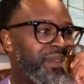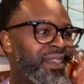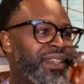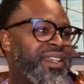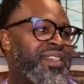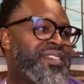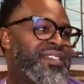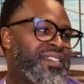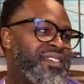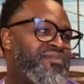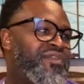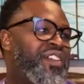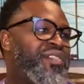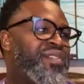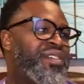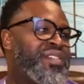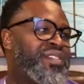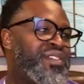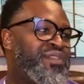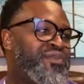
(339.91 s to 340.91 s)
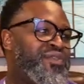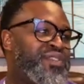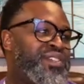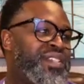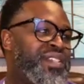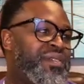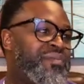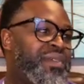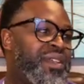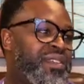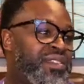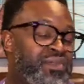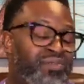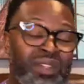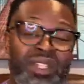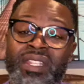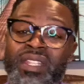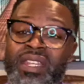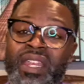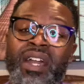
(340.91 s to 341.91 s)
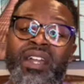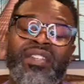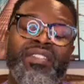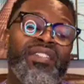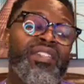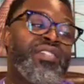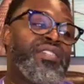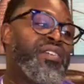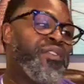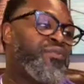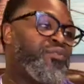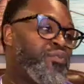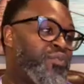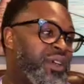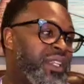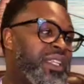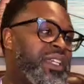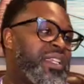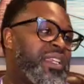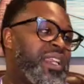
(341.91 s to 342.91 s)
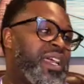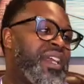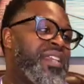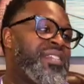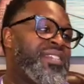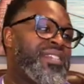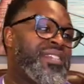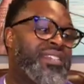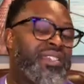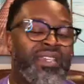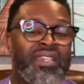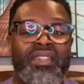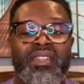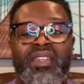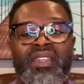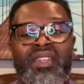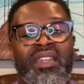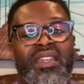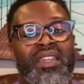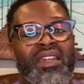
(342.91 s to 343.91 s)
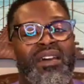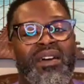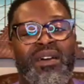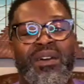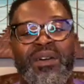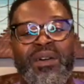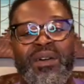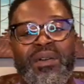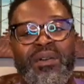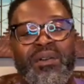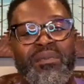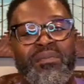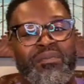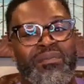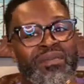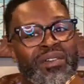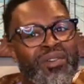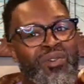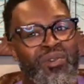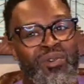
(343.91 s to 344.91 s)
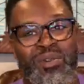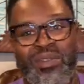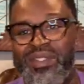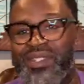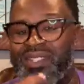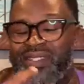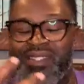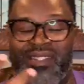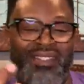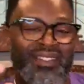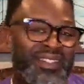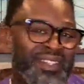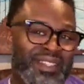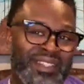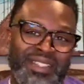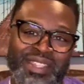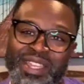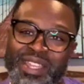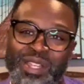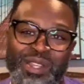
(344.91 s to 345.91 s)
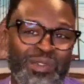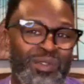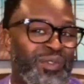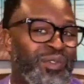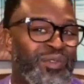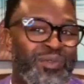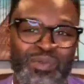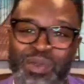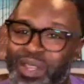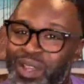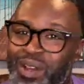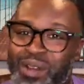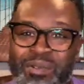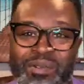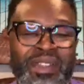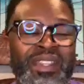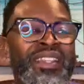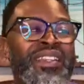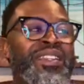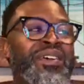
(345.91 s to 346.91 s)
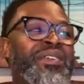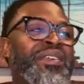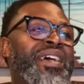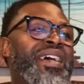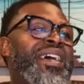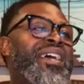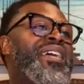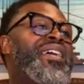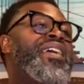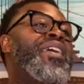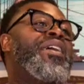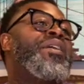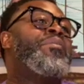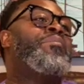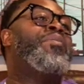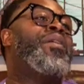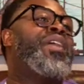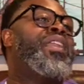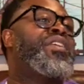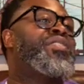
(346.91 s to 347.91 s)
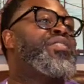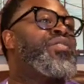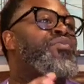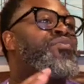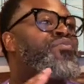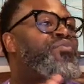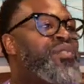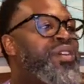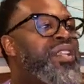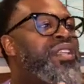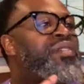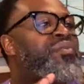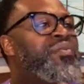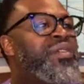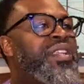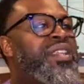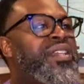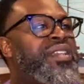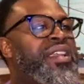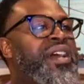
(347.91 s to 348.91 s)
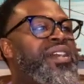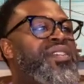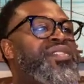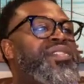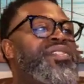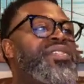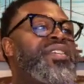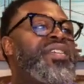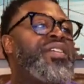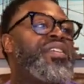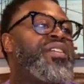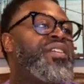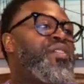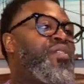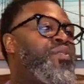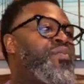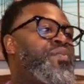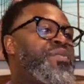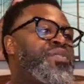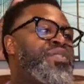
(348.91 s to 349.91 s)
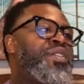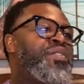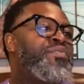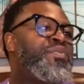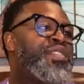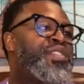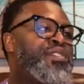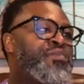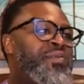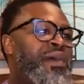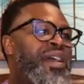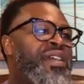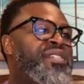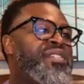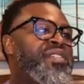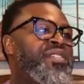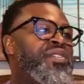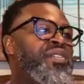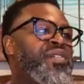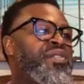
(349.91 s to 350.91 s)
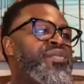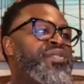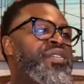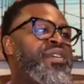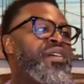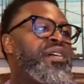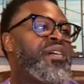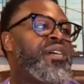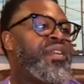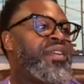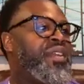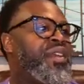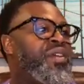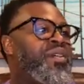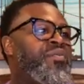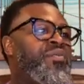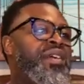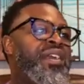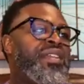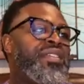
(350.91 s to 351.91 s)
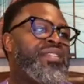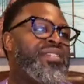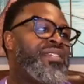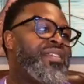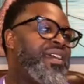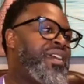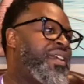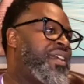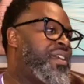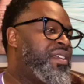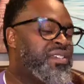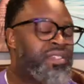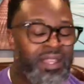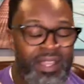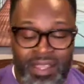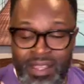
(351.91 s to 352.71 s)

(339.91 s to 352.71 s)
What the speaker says: different scent, but it's really nice. It's a really nice scent. Of course, it's a synthetic oud. We already know that, but it's a really nice scent. It opens up with spicy notes, caraway, sage,